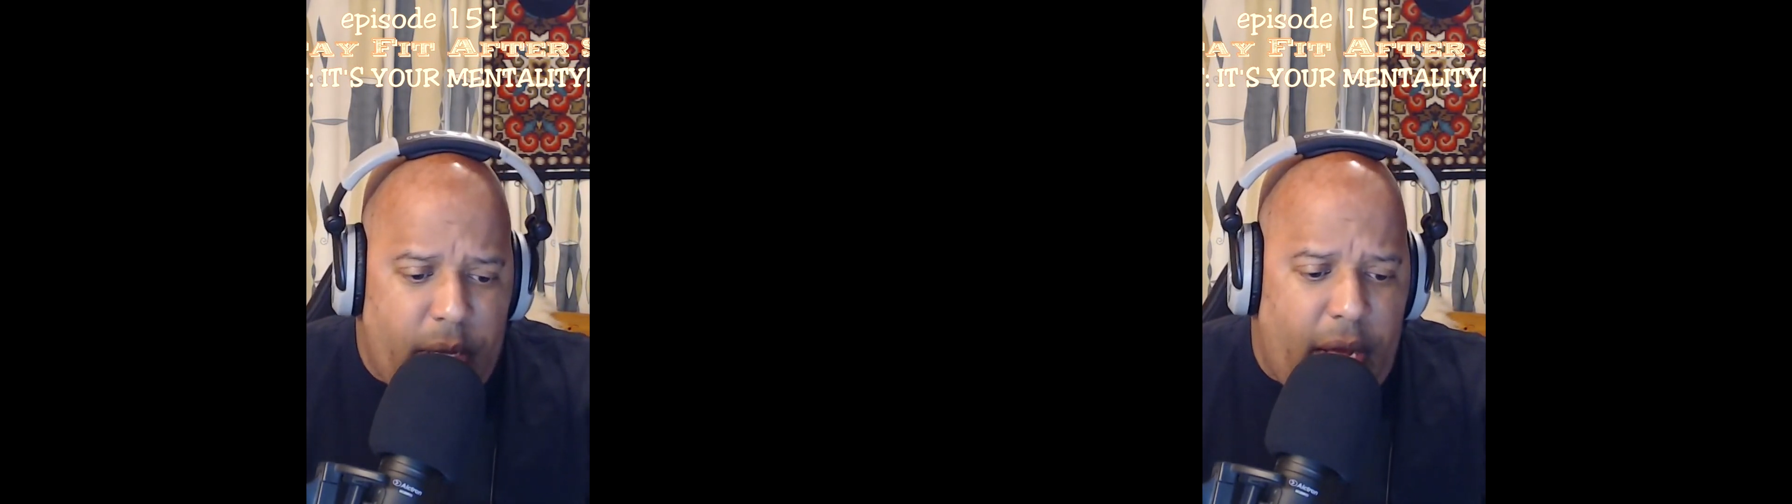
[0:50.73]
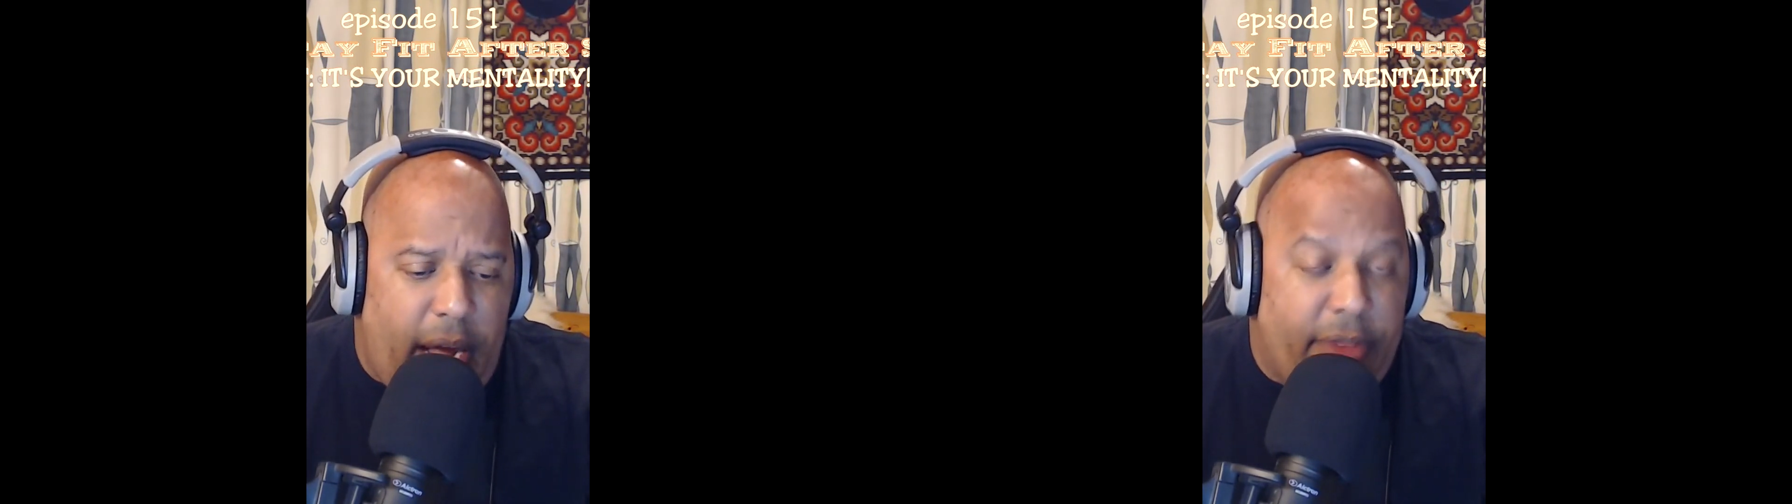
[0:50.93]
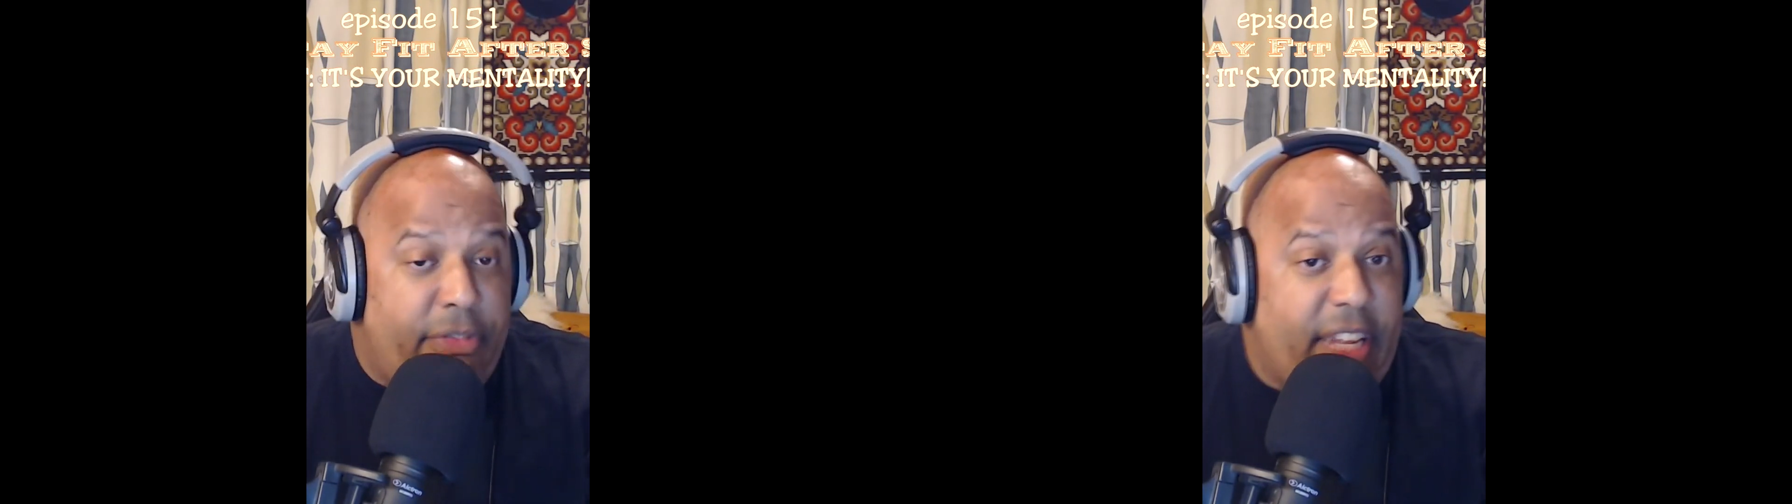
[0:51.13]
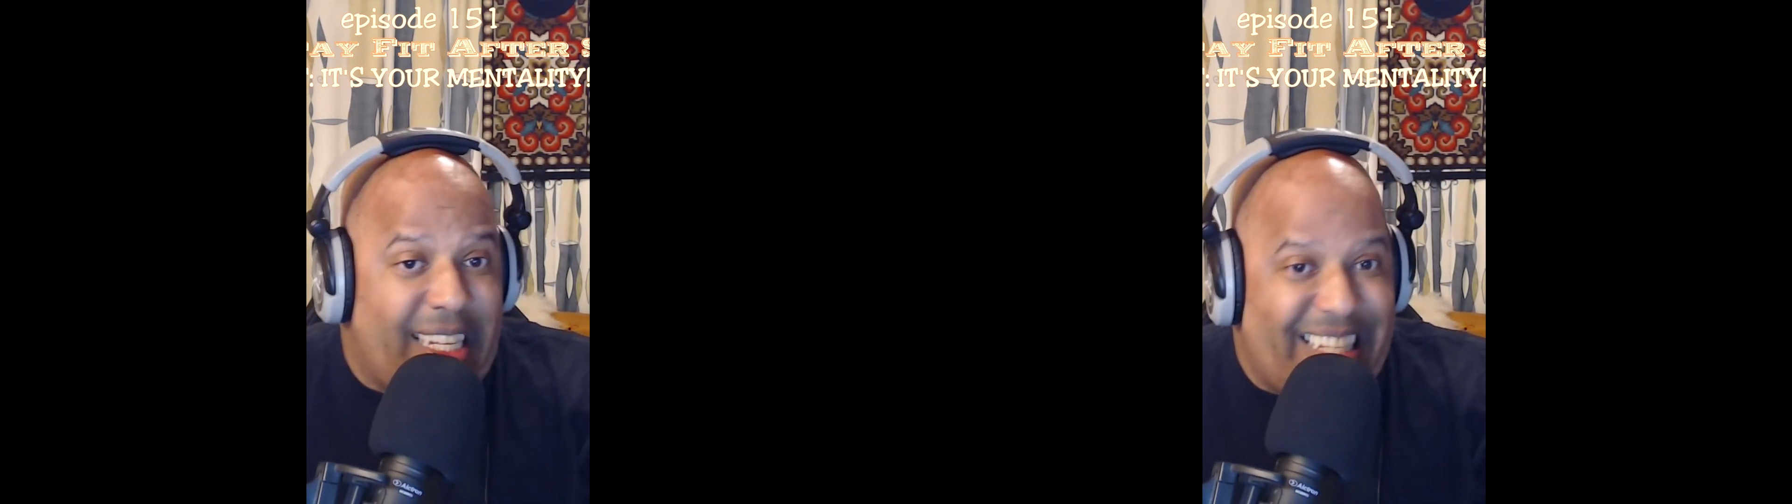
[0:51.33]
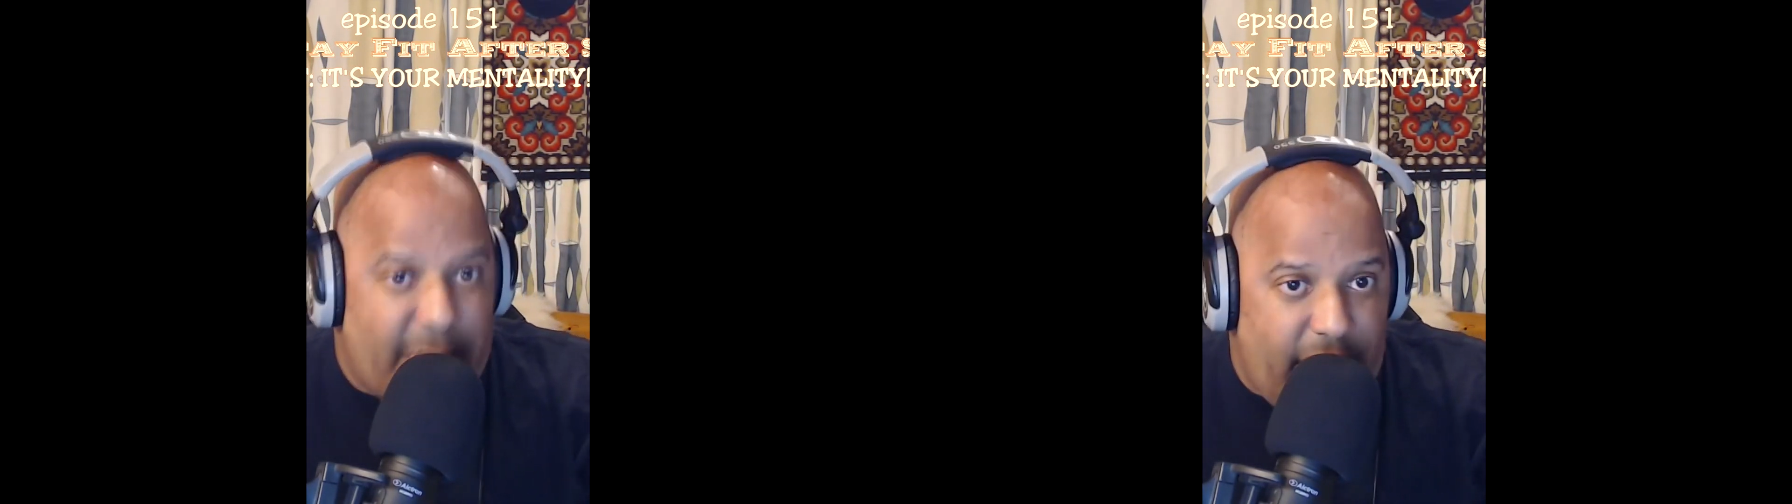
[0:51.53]
uh,
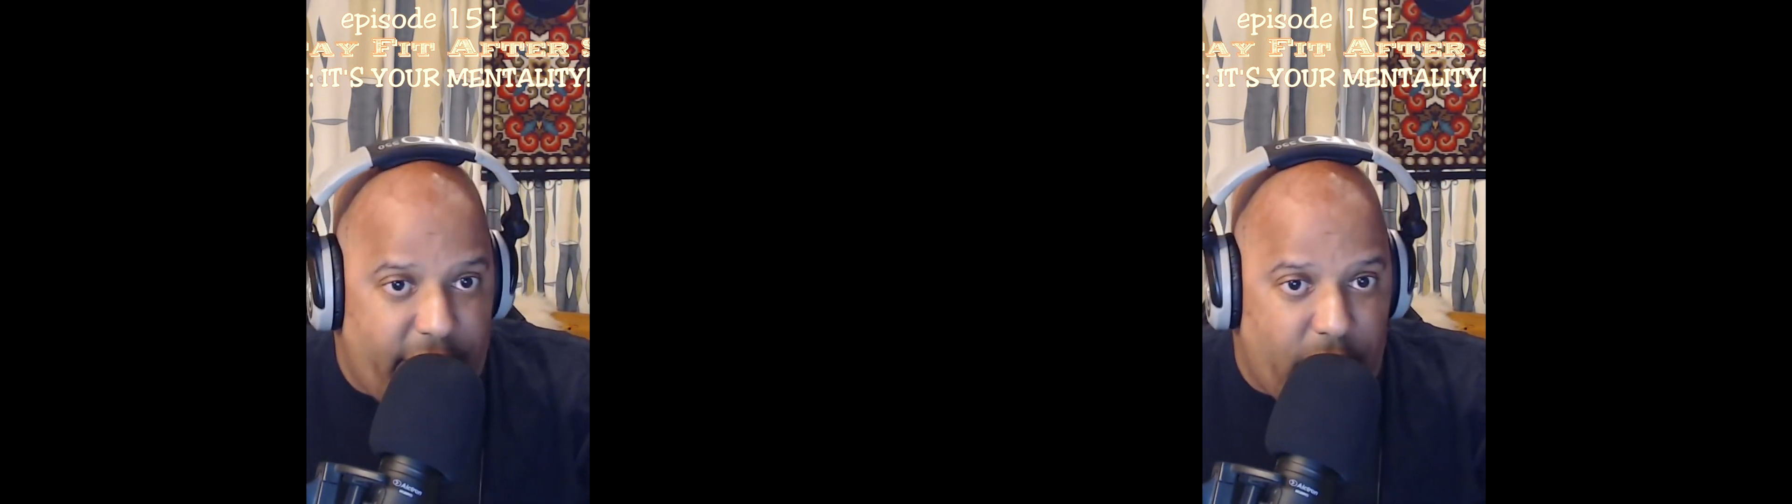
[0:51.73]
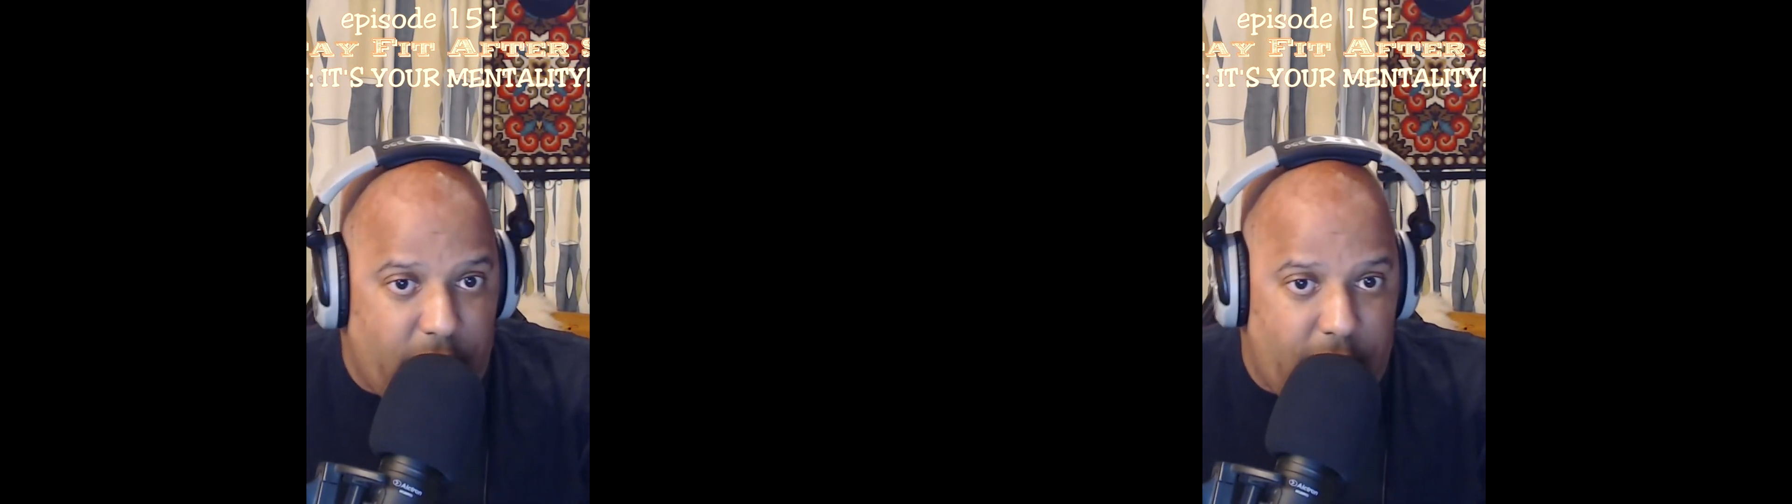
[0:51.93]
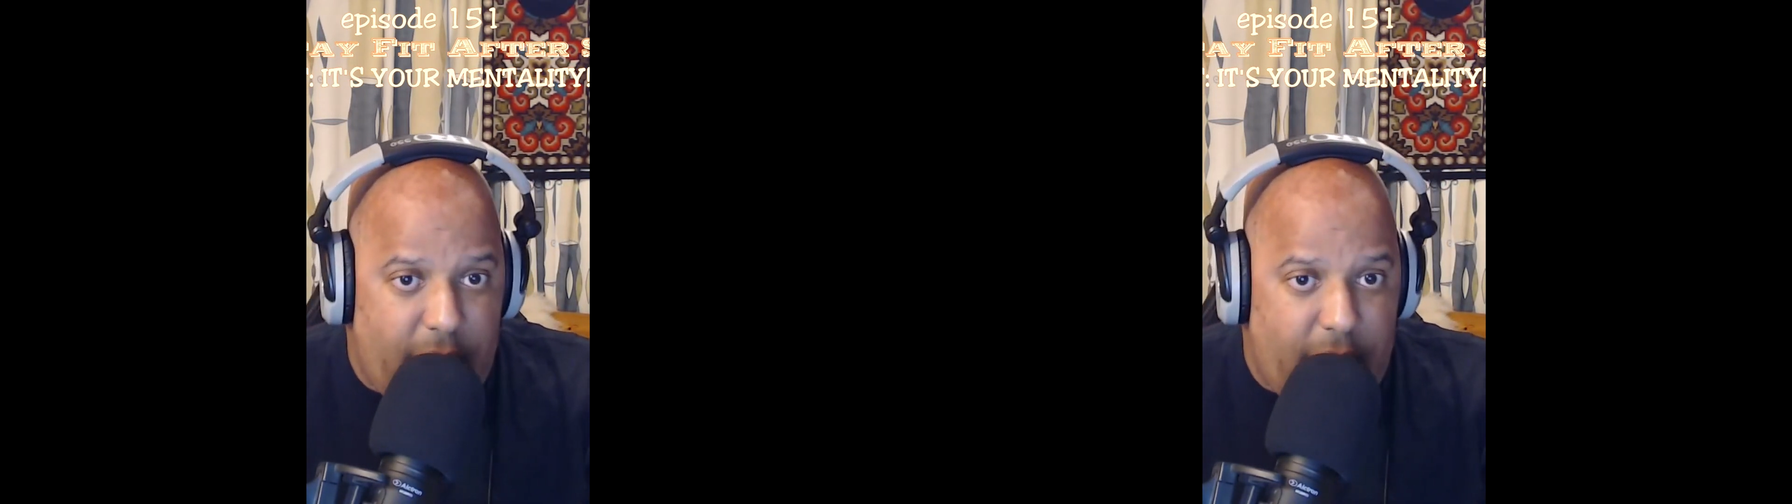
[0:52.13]
fitness level